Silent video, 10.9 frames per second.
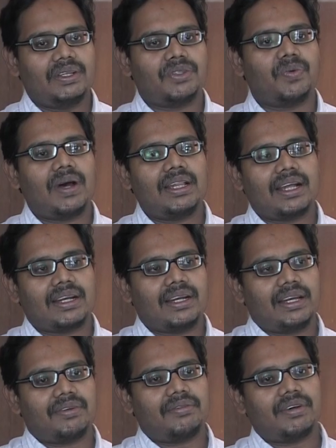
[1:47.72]
So one, that
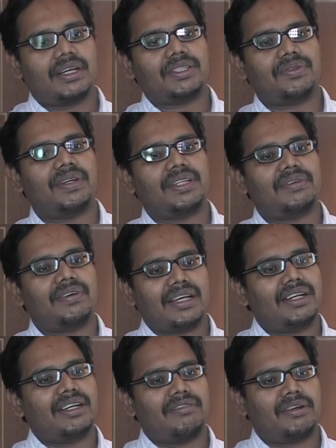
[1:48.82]
it works with a
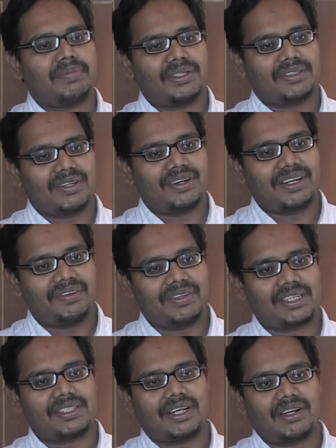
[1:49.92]
Wetland Development Authority which
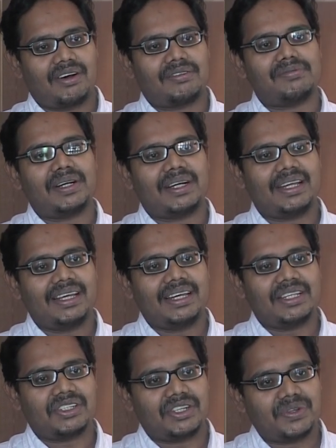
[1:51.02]
has a government
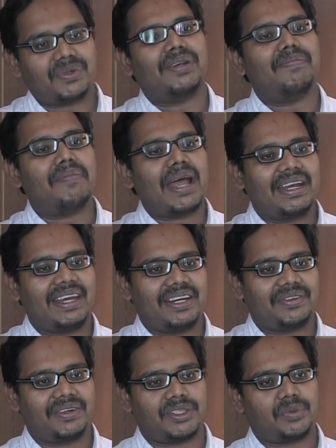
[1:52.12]
institutional mandate
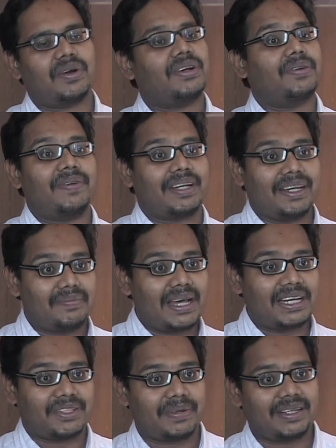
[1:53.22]
to respond to wetland
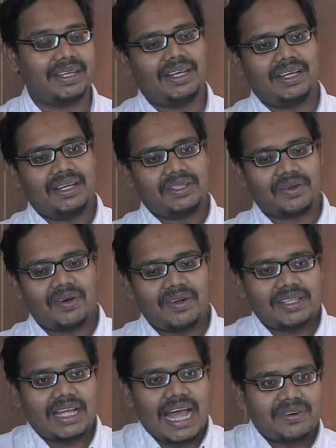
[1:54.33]
management. So
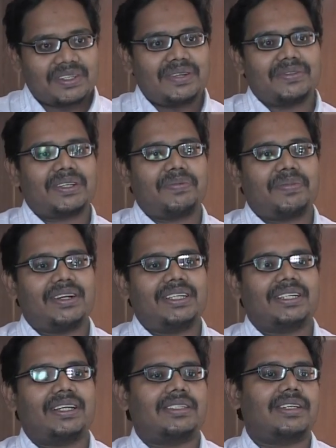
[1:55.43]
all the outcomes of the
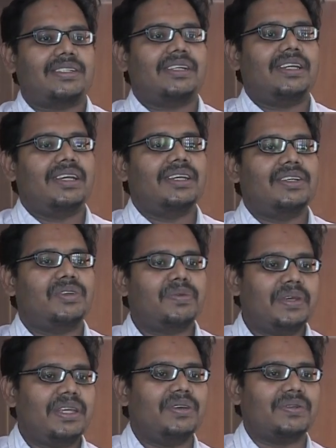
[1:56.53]
project are essentially to
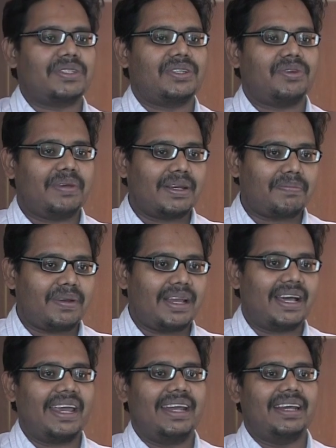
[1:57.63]
be used, to be
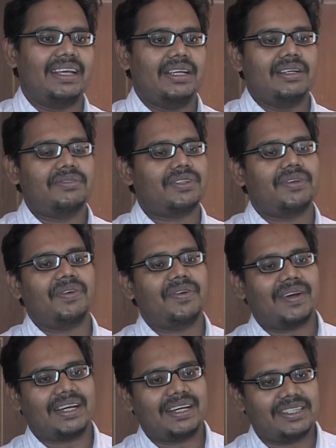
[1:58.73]
applied for the way
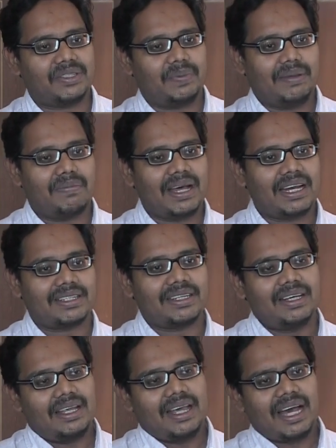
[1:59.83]
wetland is being managed.
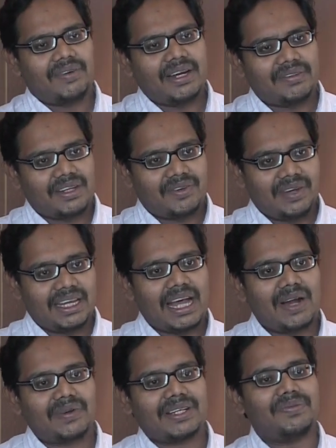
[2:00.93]
And one of the quick
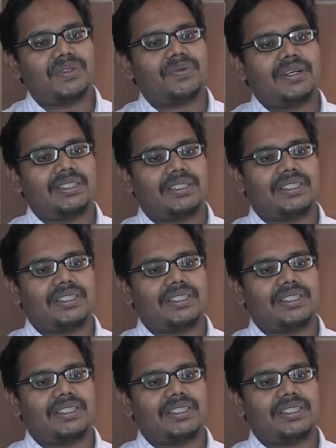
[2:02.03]
outcomes was